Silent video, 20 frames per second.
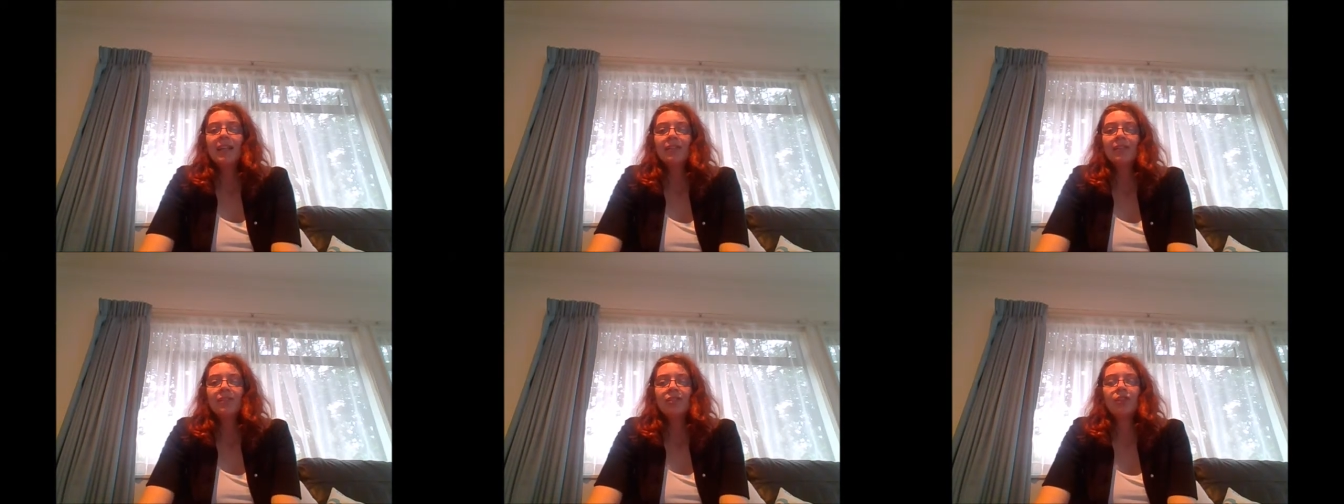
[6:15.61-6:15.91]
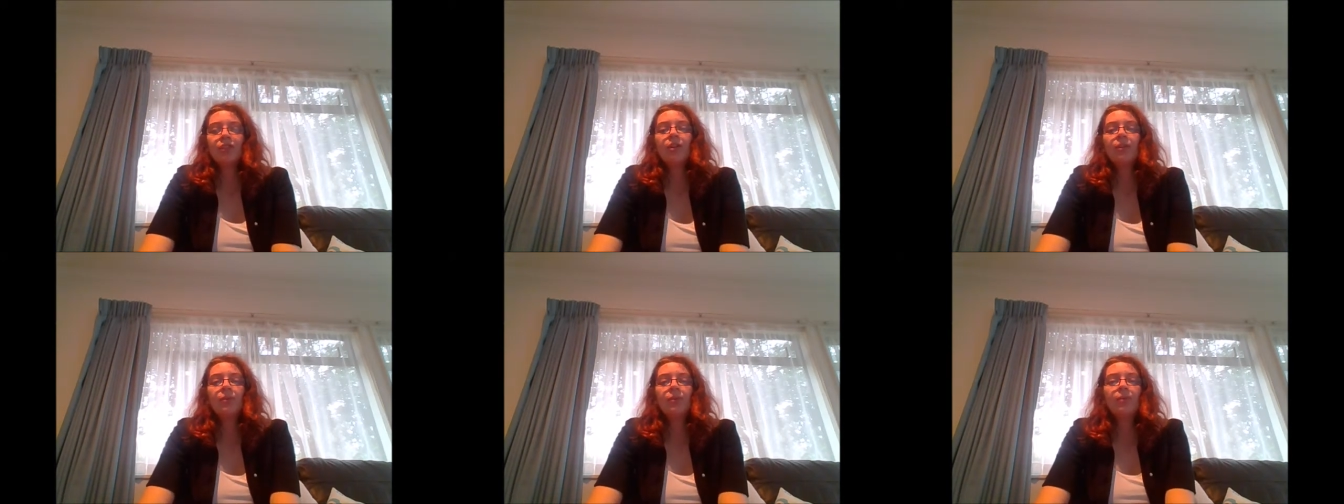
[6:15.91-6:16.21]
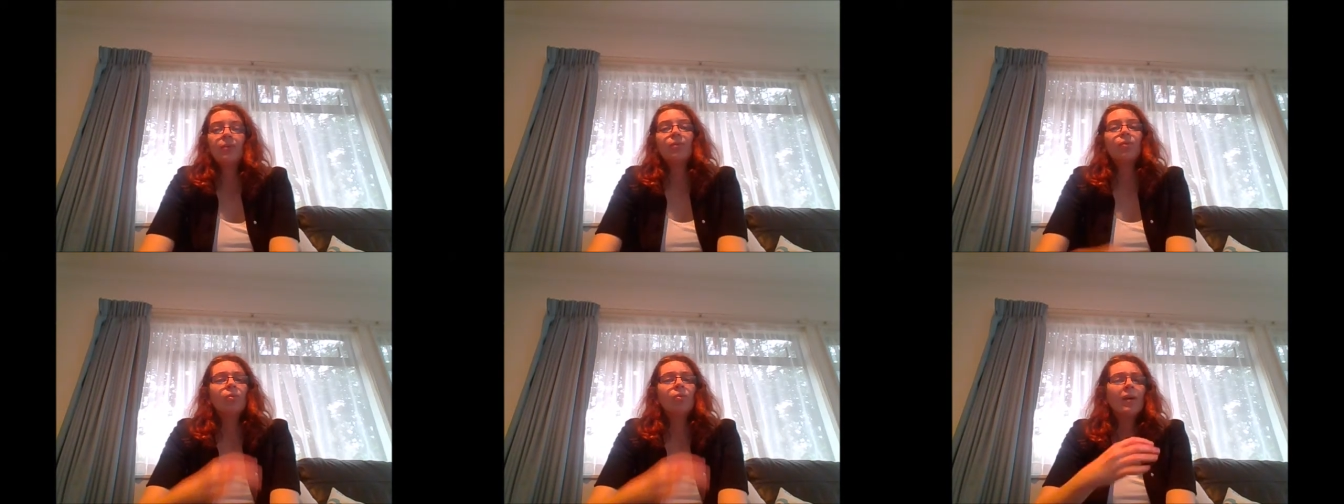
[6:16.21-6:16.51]
So
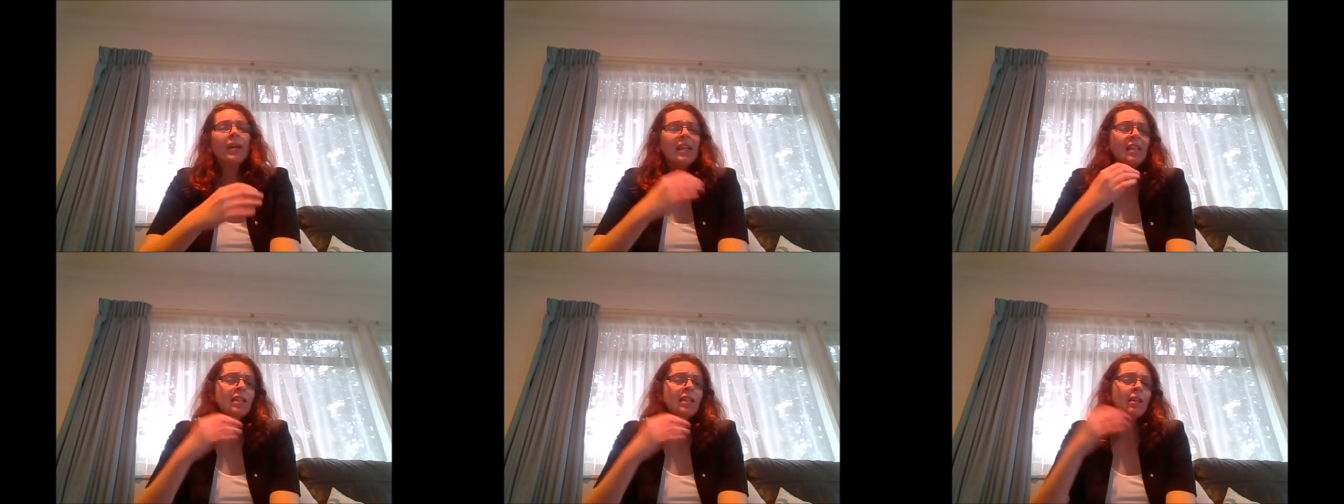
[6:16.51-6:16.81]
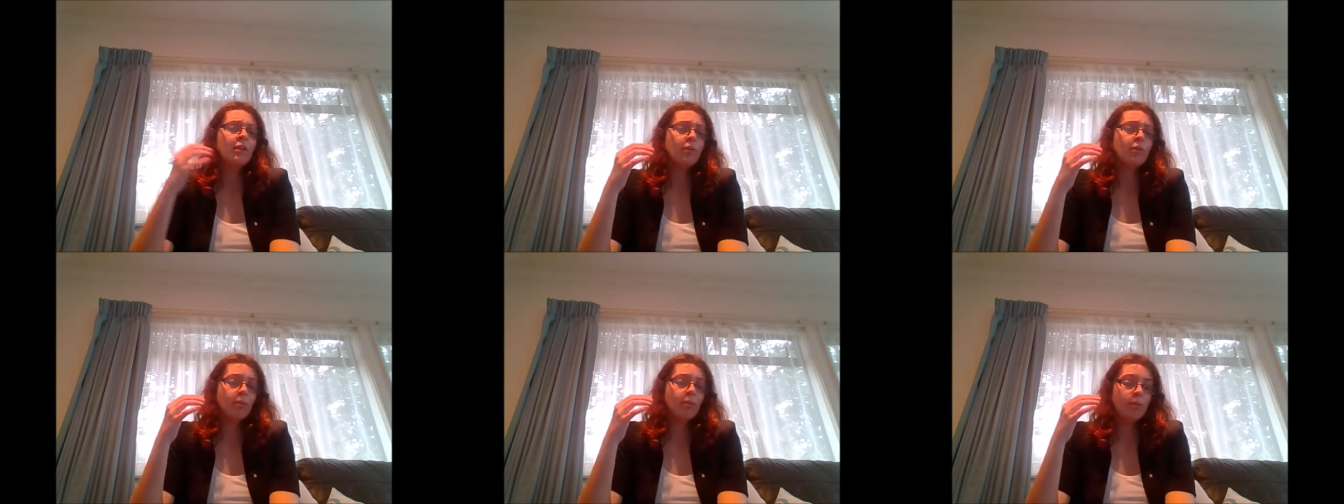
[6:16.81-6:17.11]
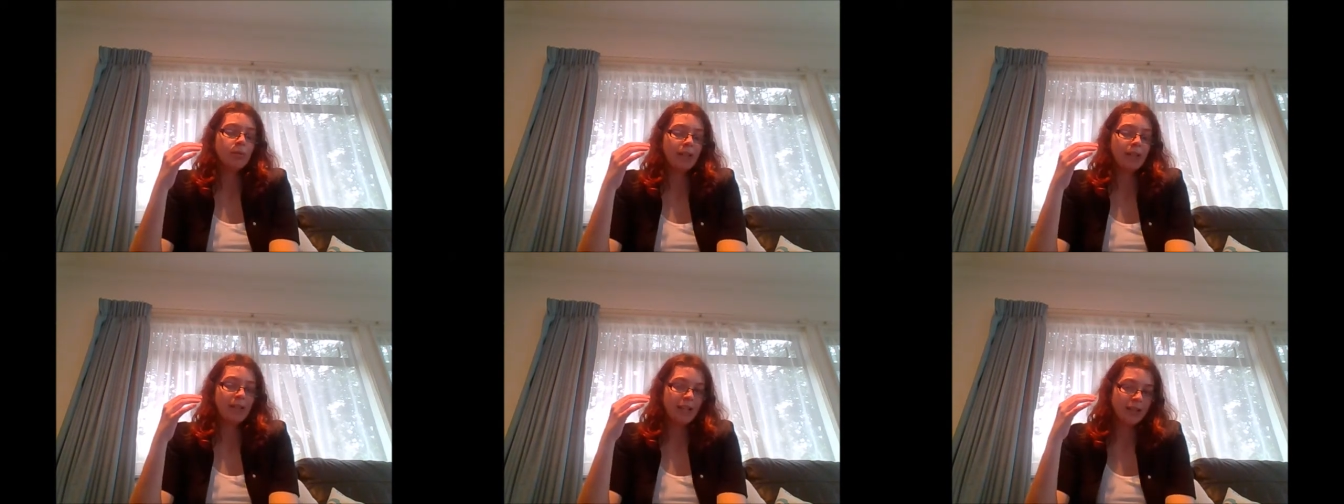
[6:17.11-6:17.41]
when you
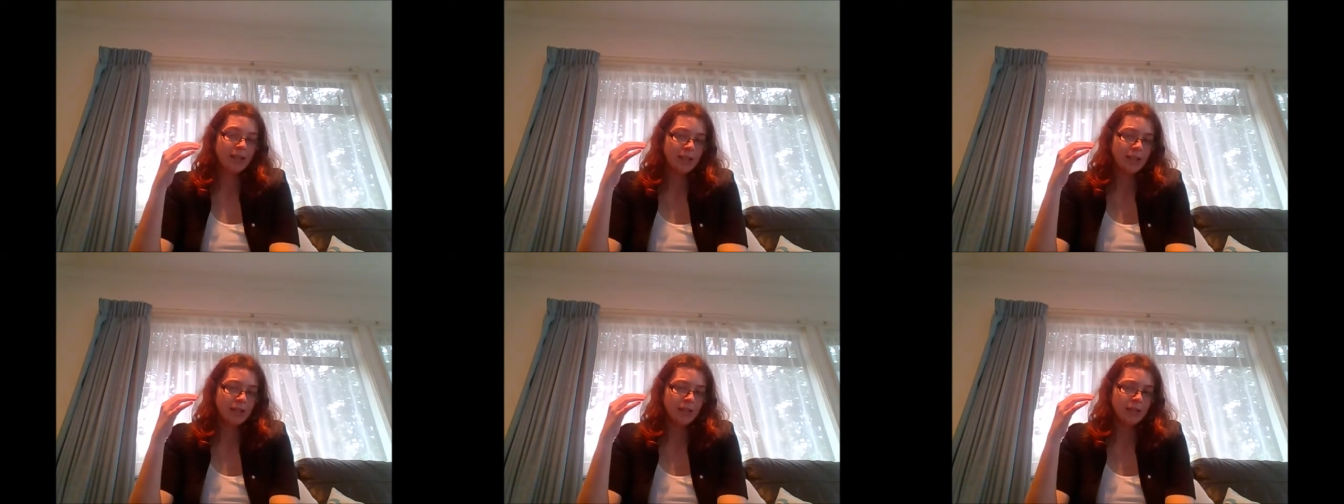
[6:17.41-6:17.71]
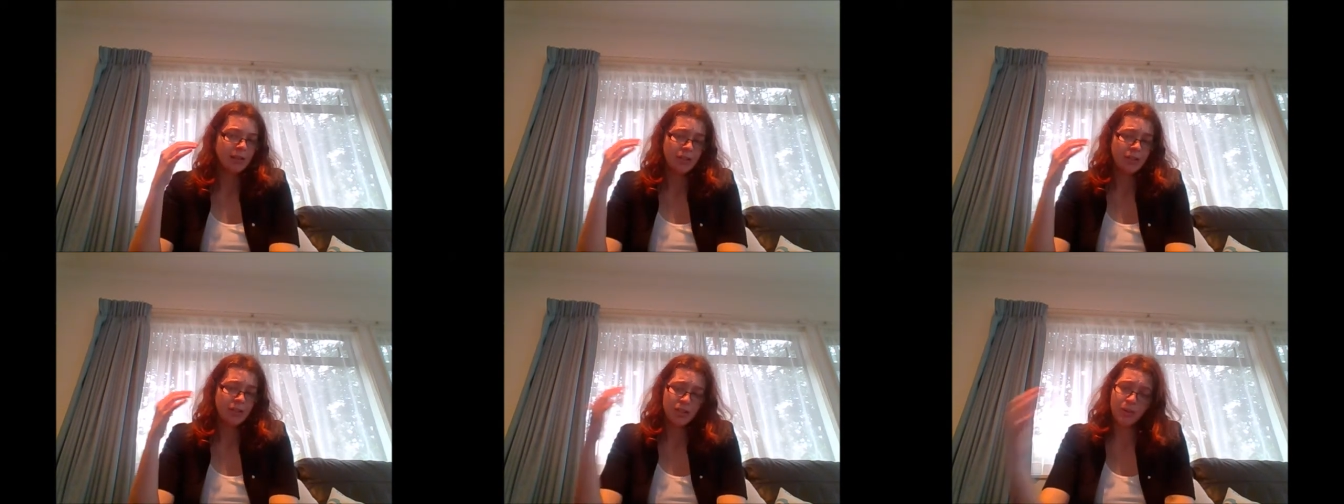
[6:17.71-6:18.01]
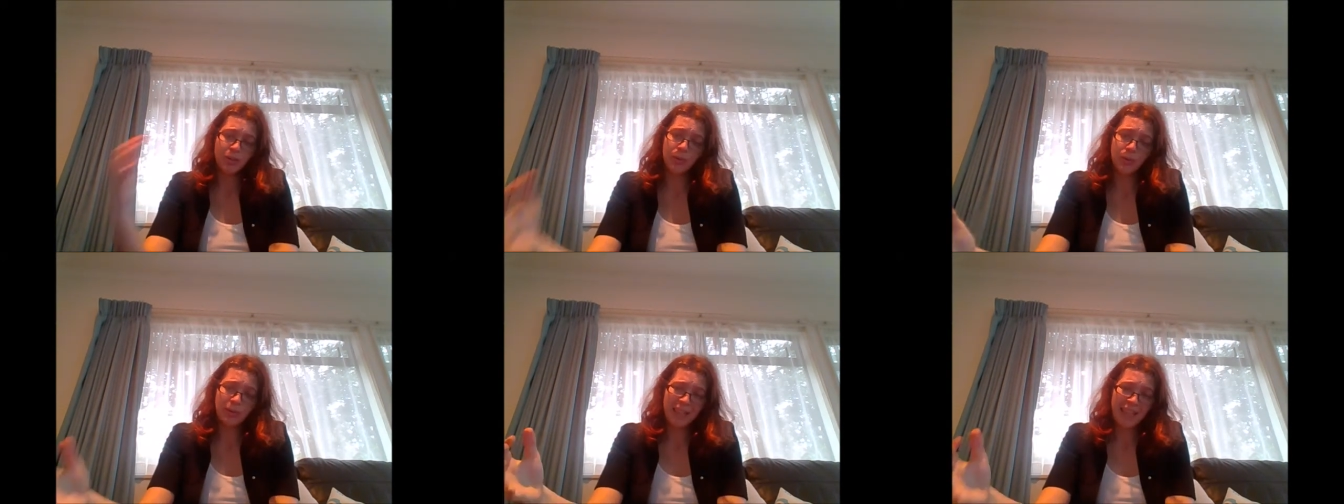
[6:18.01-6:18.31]
do